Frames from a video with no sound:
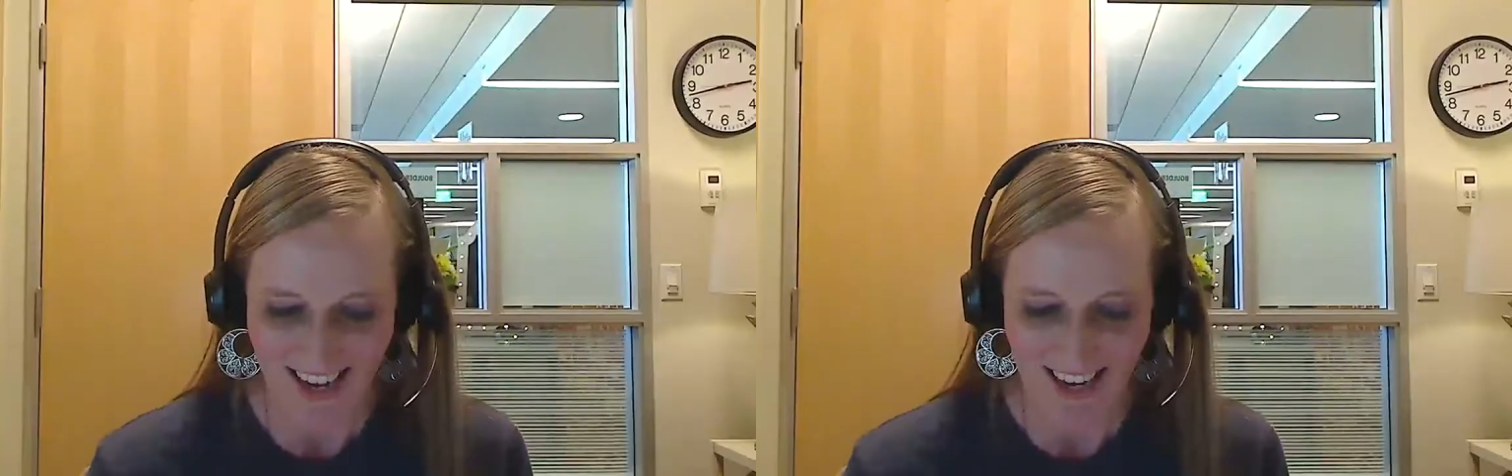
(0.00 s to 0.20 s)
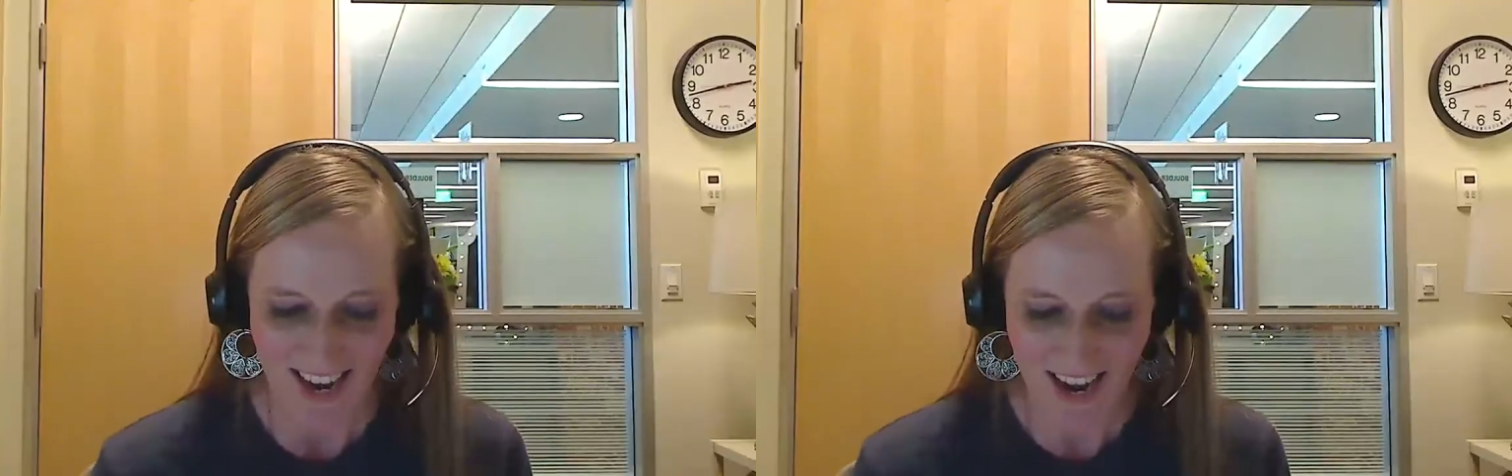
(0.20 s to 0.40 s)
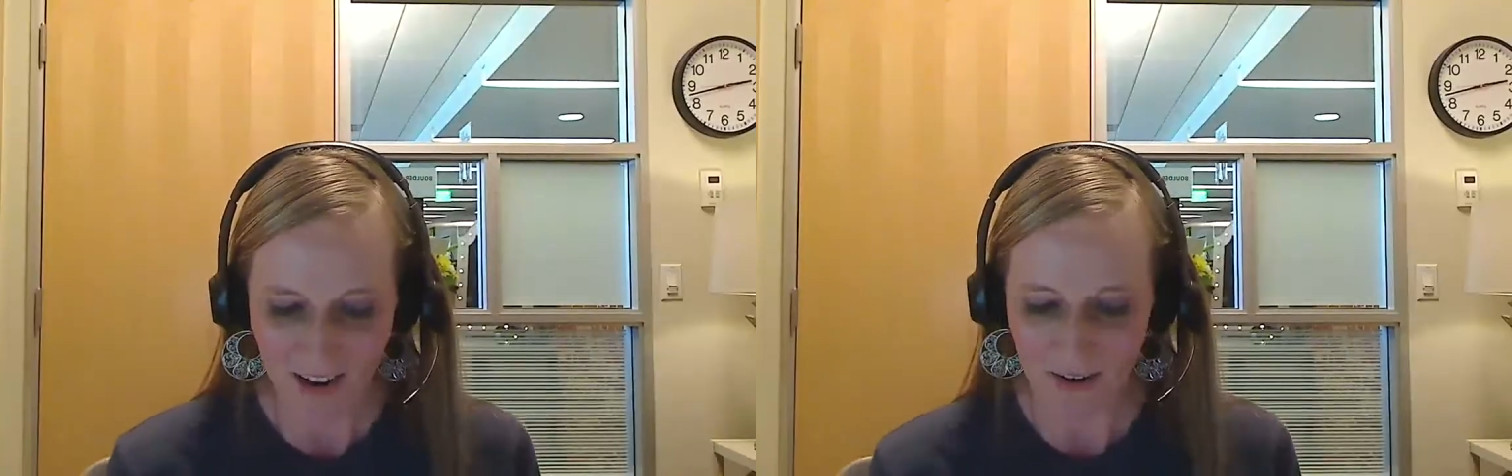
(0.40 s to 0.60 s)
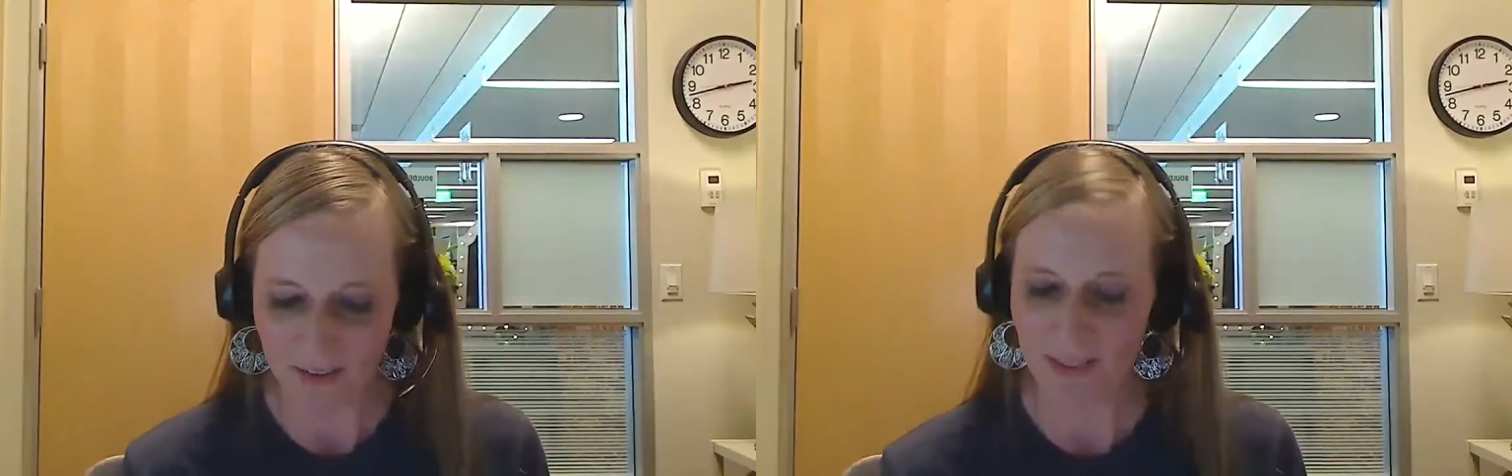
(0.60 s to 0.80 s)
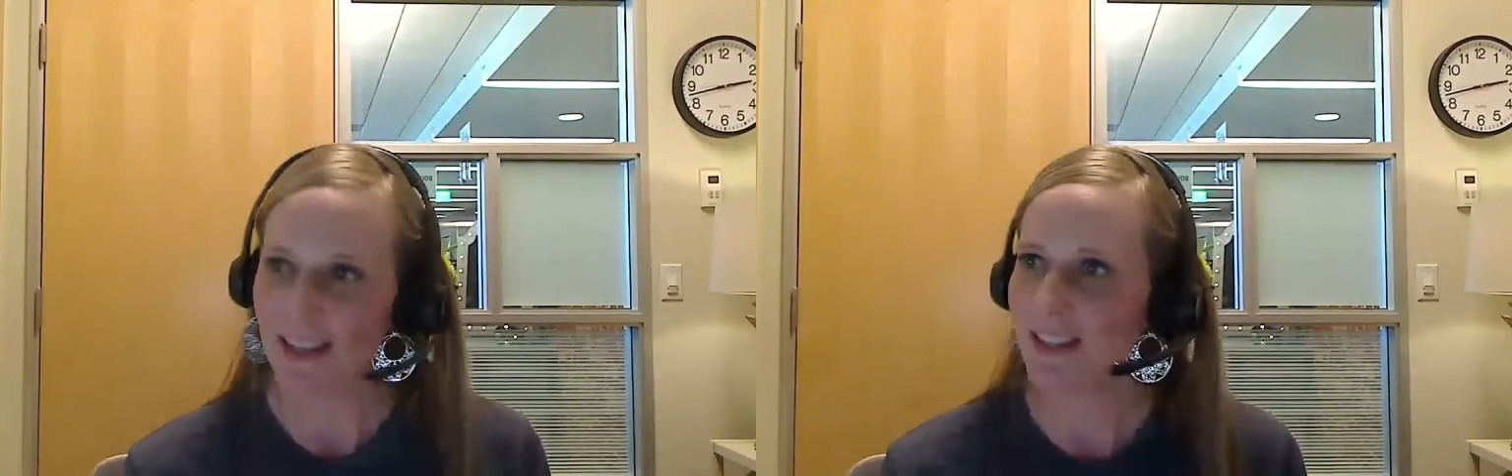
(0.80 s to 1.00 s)
Now,
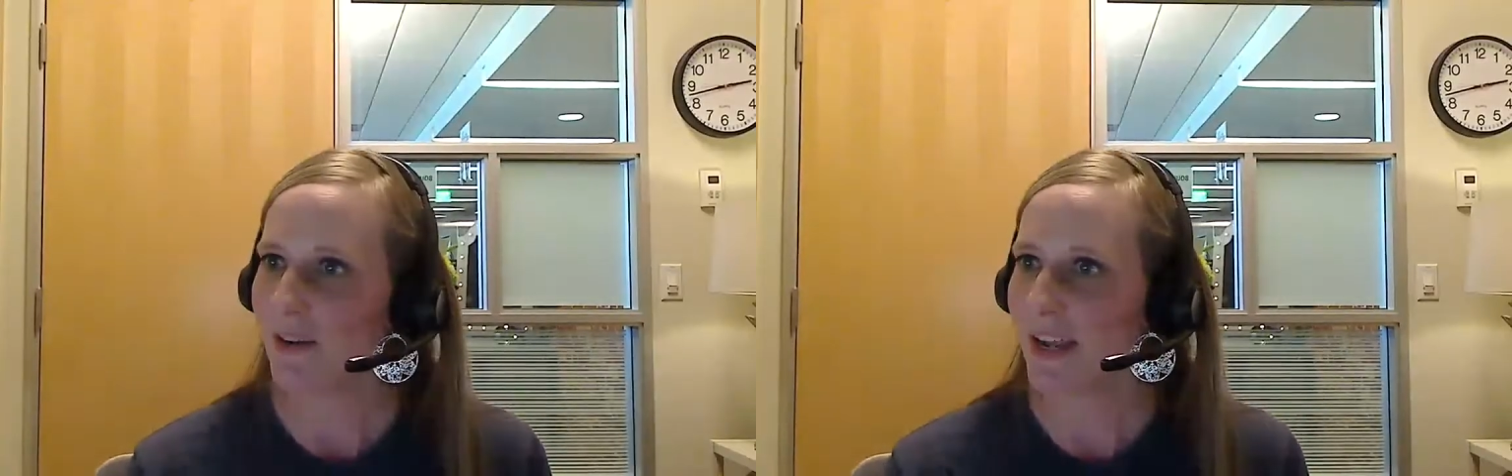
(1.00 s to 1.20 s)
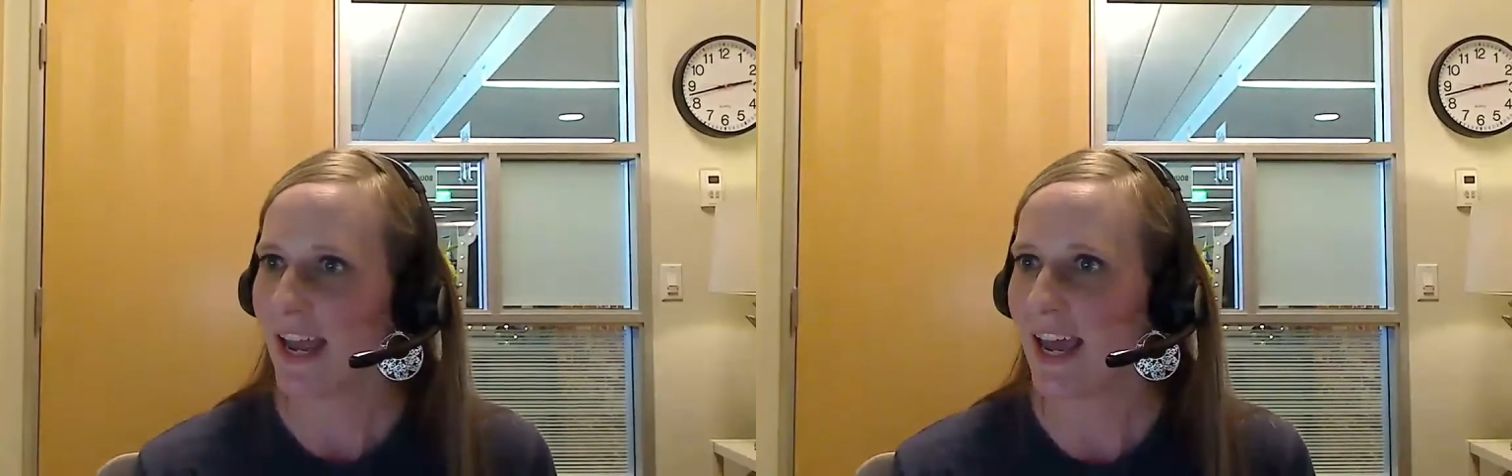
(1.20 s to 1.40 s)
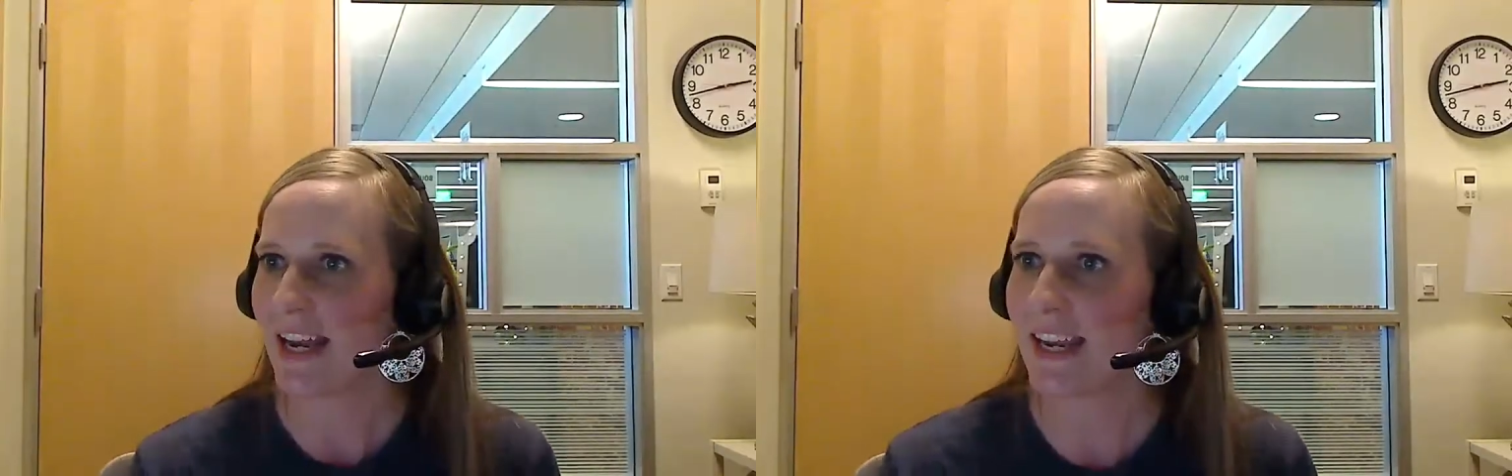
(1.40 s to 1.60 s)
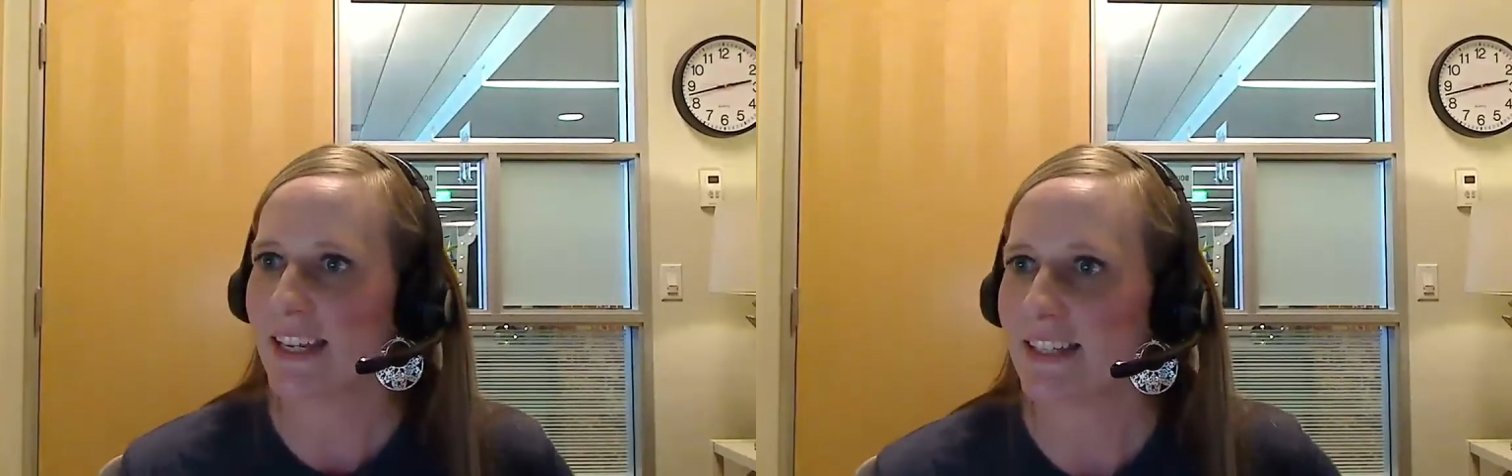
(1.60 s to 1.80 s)
let's go ahead and get